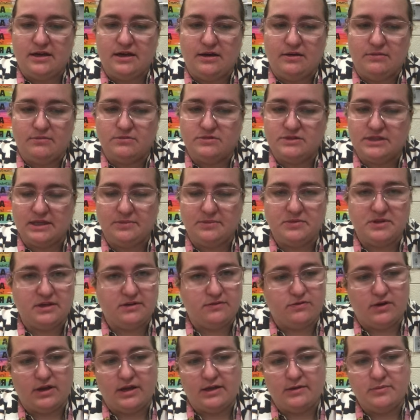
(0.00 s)
Same thing
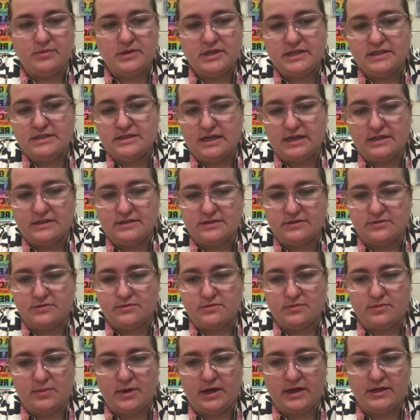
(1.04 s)
for AP tests. They'll
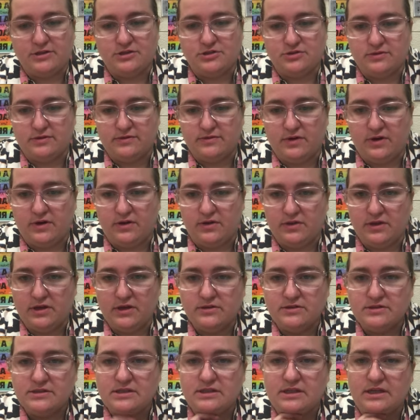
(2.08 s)
remind you of all of
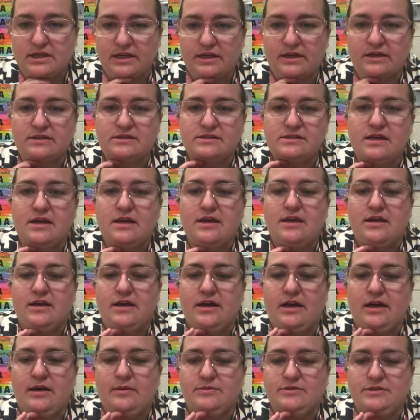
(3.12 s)
those things.
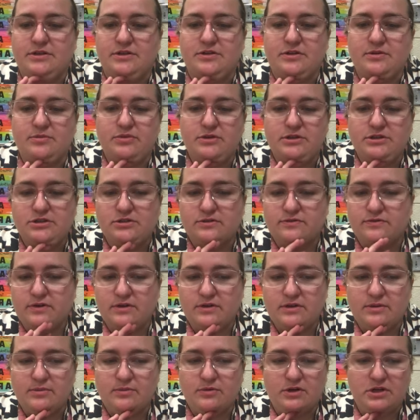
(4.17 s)
So you can put your
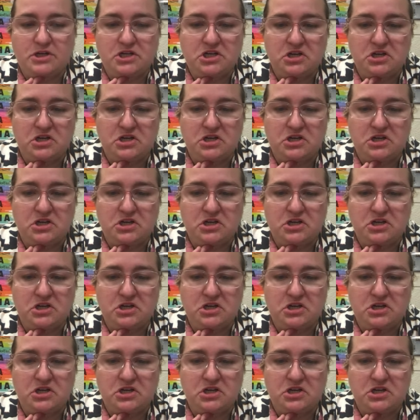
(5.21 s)
phone number in here,